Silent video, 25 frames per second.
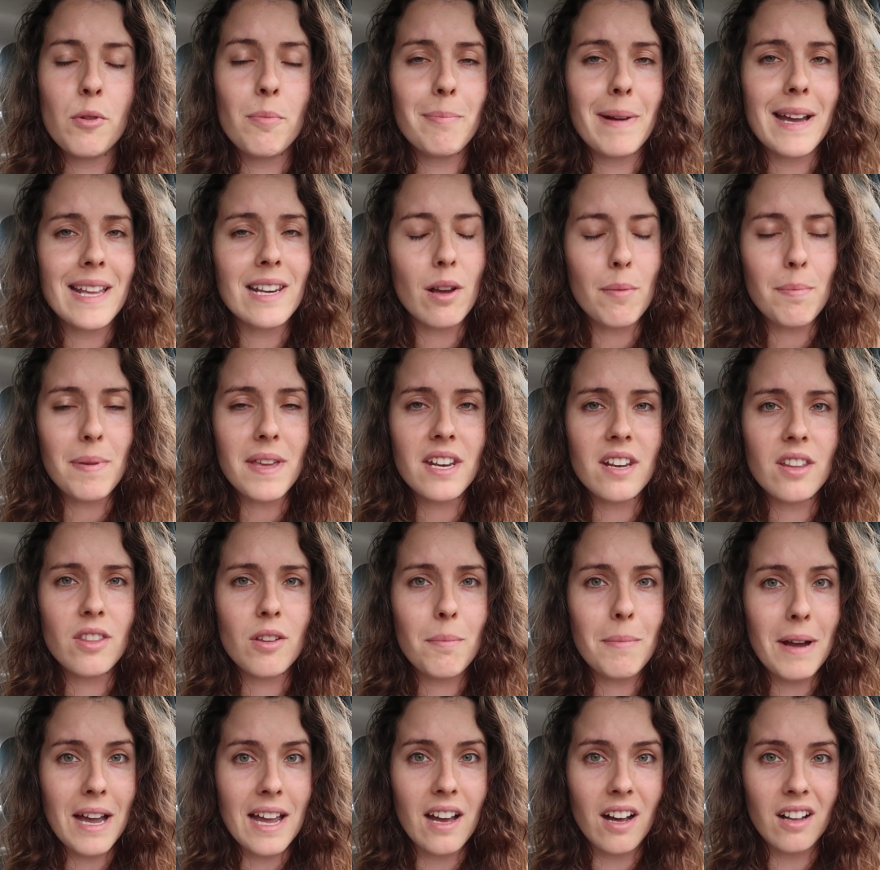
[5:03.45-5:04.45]
It might not be
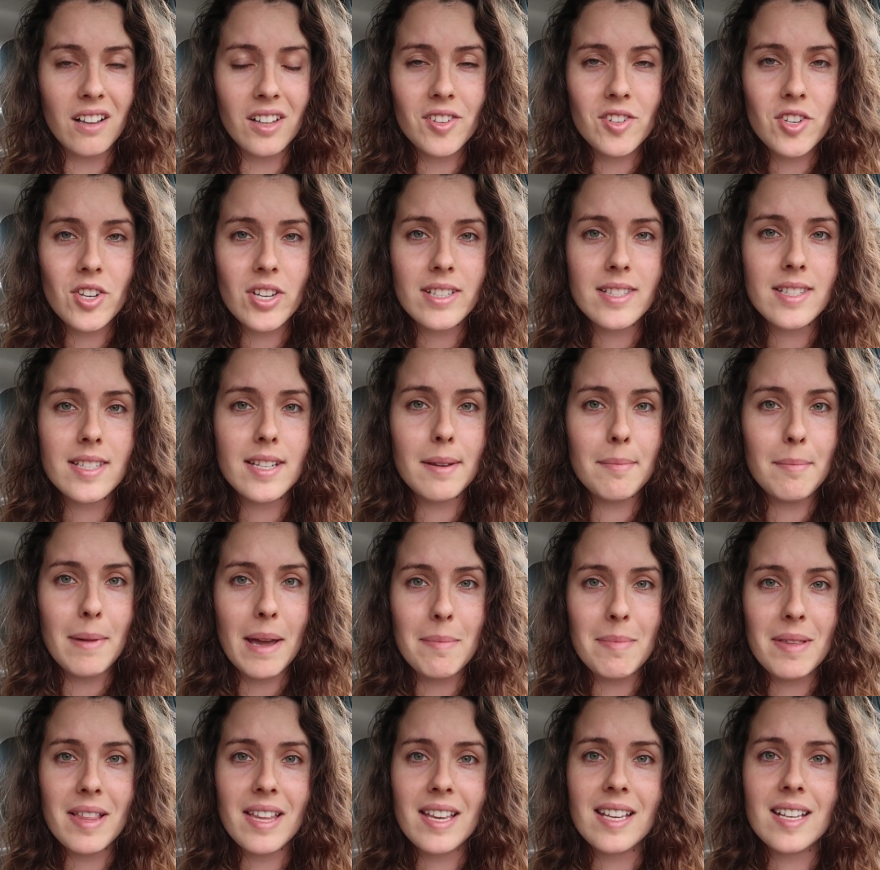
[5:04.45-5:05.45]
another biologist, it
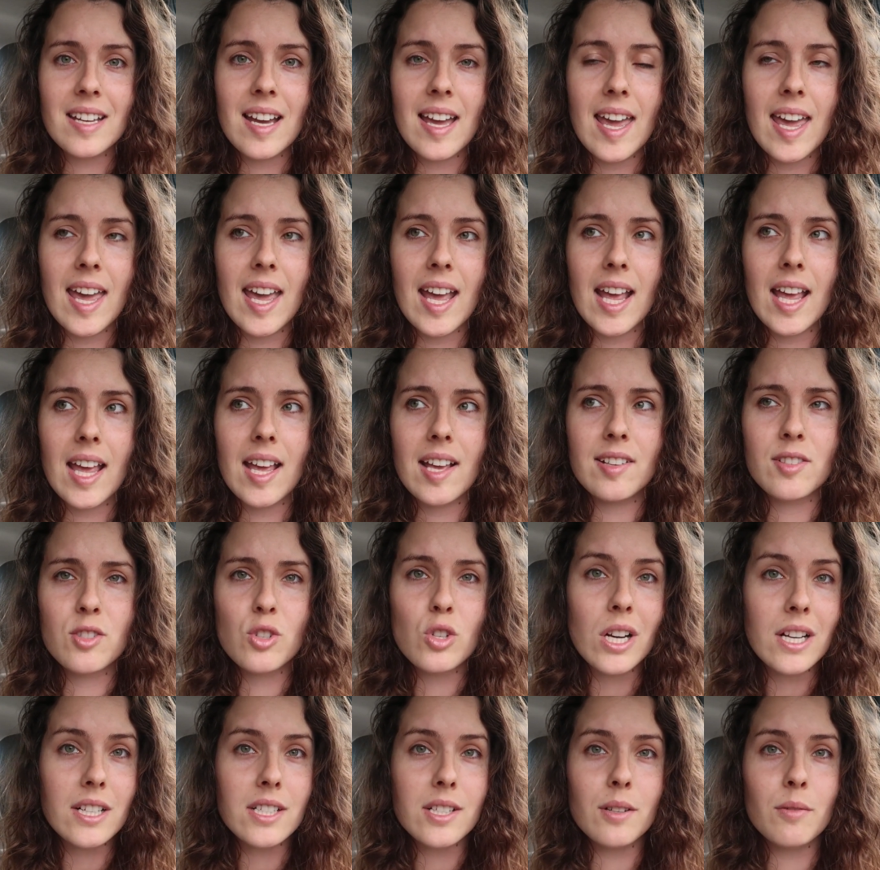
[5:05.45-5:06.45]
might be like a
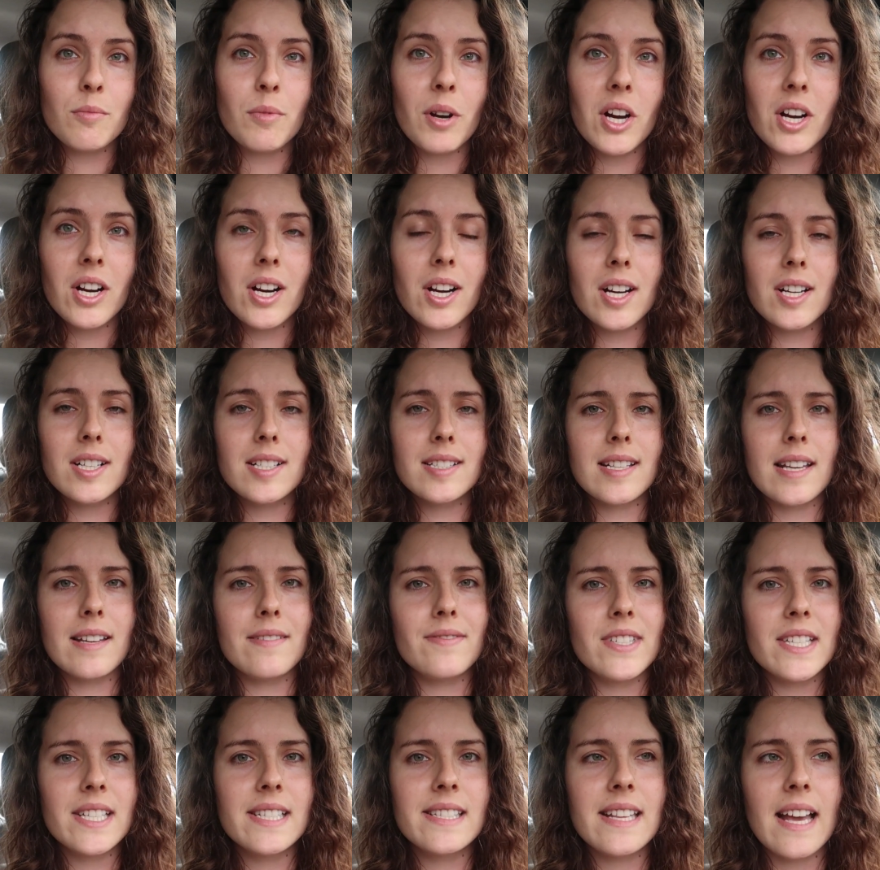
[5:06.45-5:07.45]
construction worker,
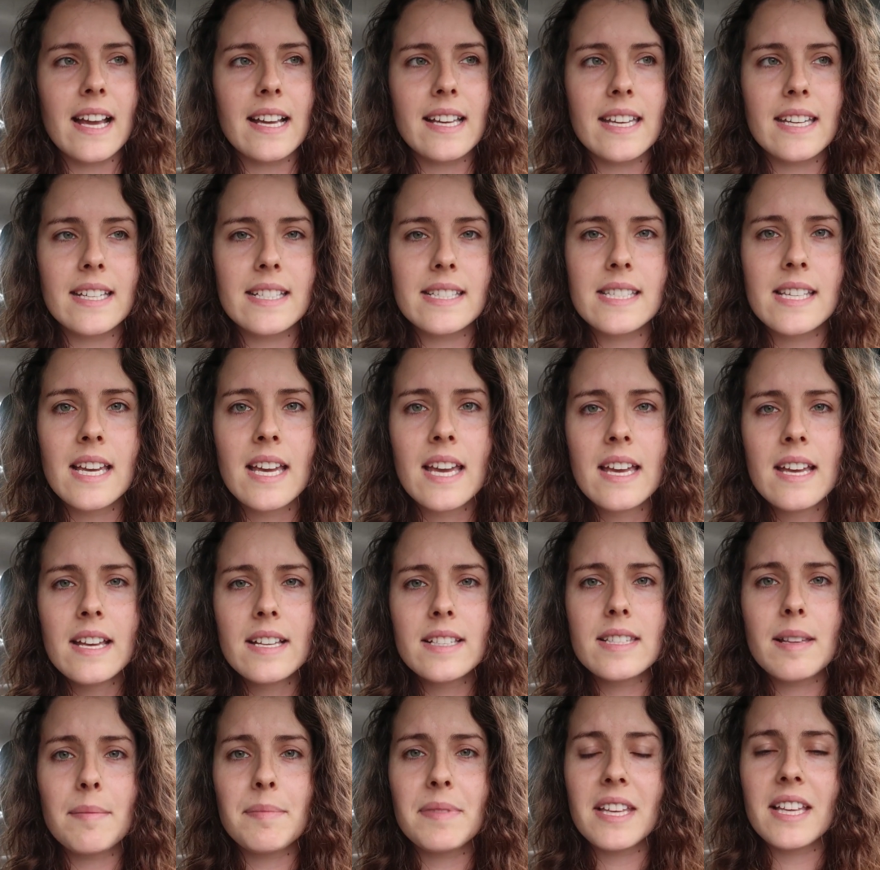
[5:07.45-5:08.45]
safety second,
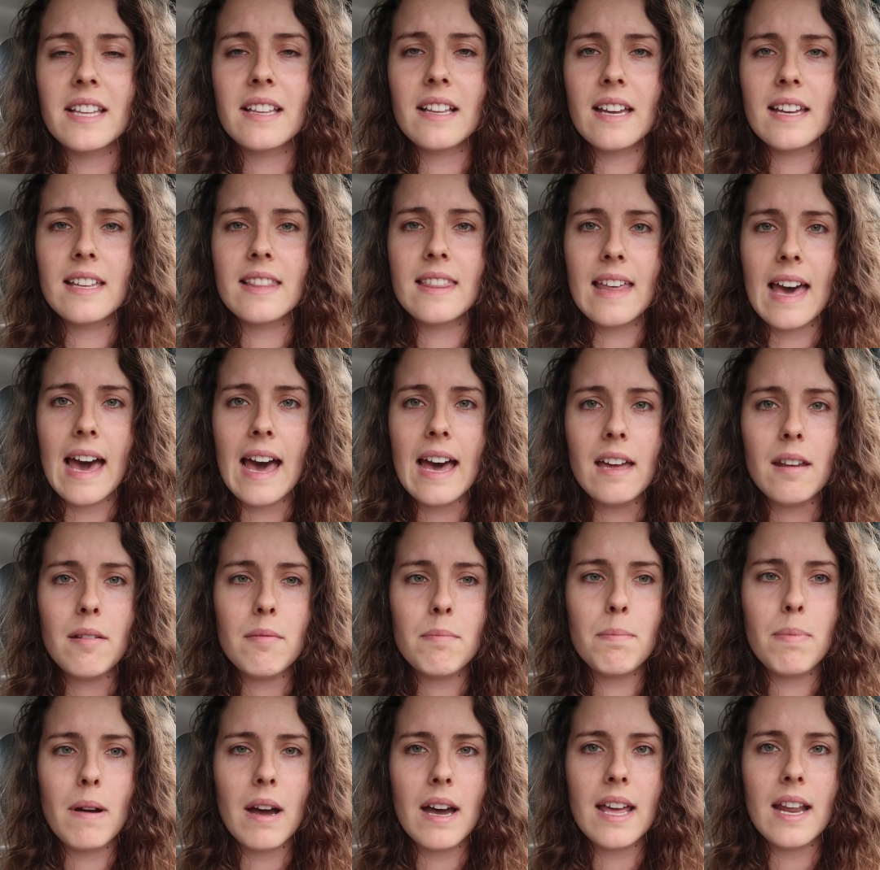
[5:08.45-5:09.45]
something like that
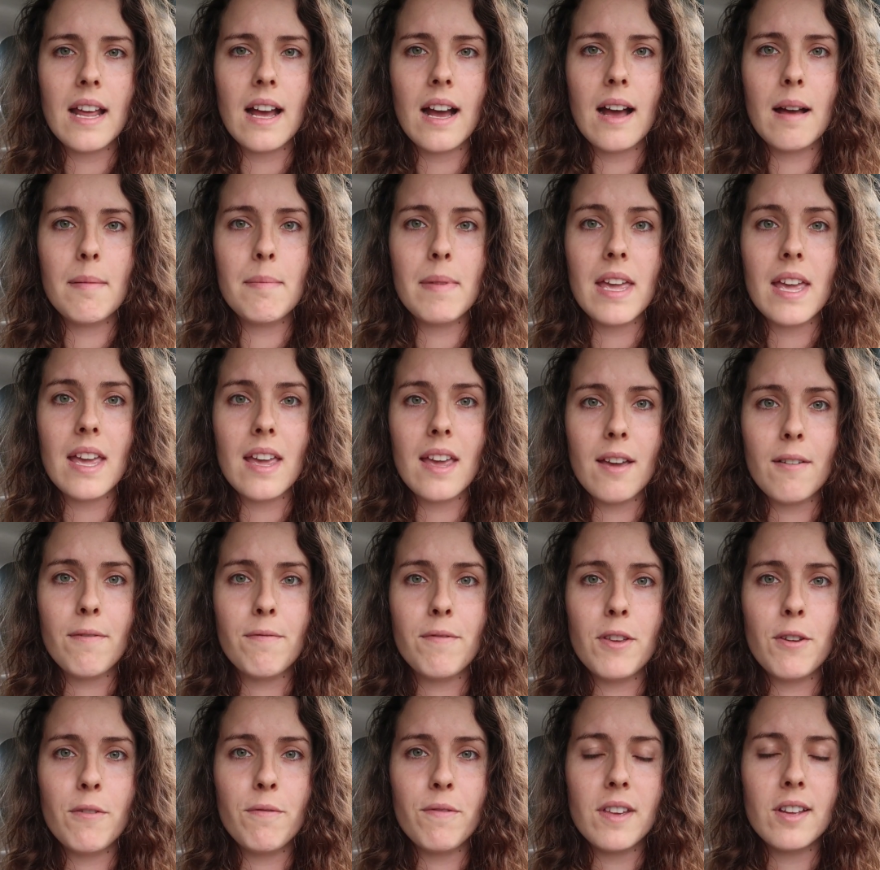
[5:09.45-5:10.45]
but um,
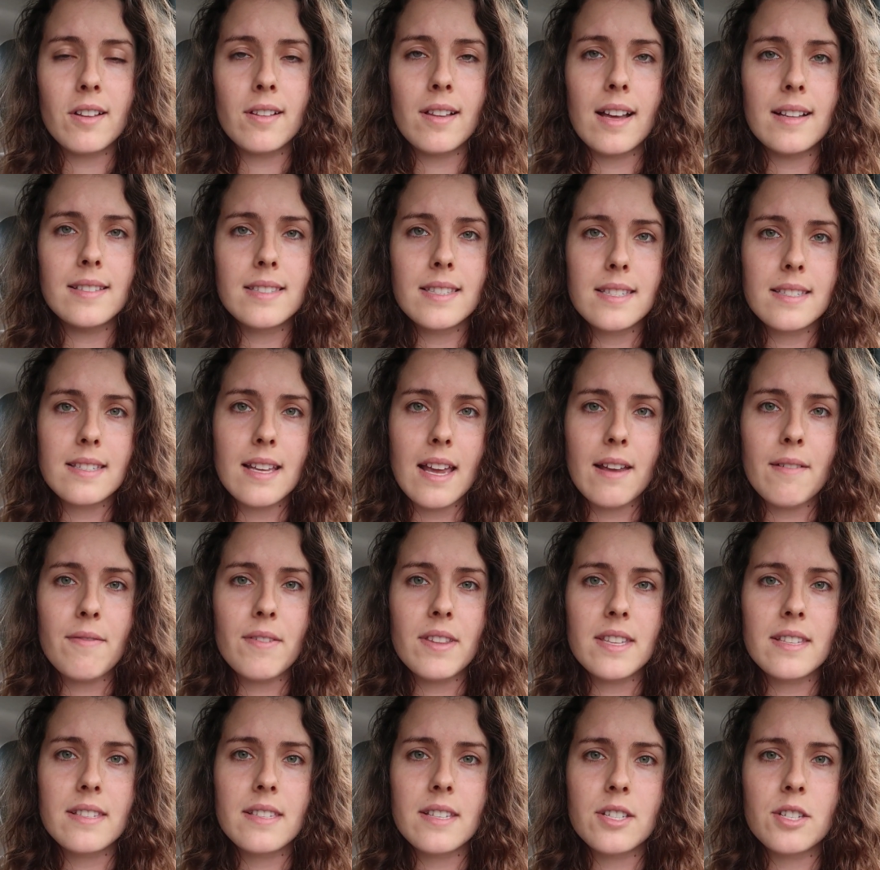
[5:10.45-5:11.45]
if you feel unsafe
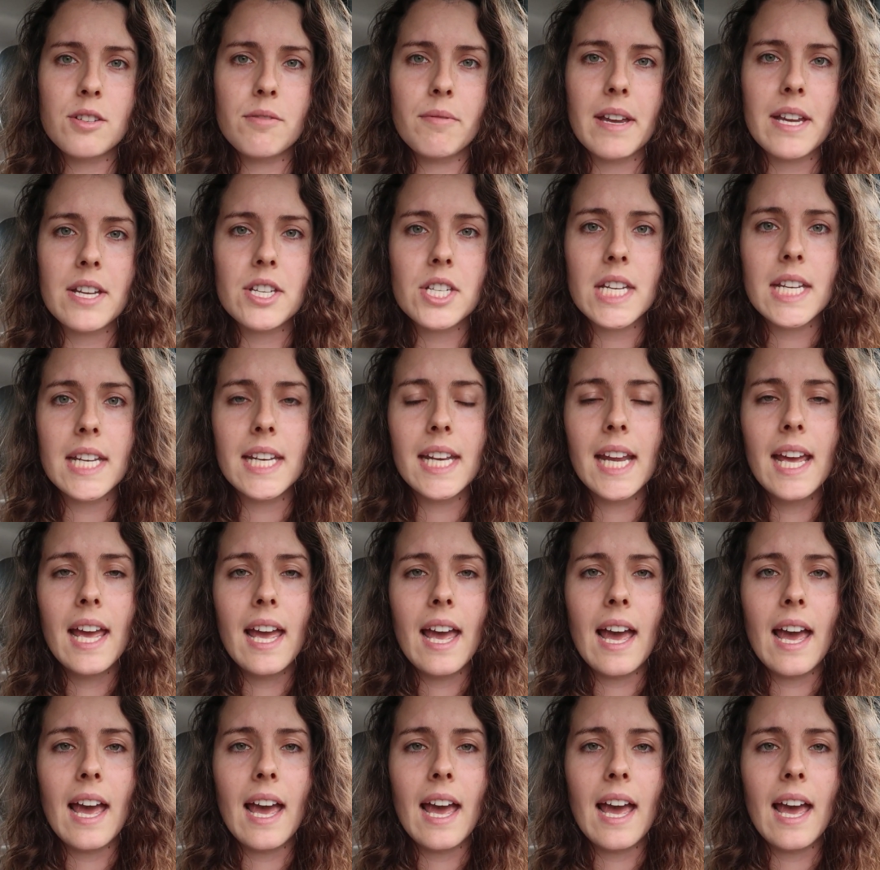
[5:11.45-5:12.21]
in the situation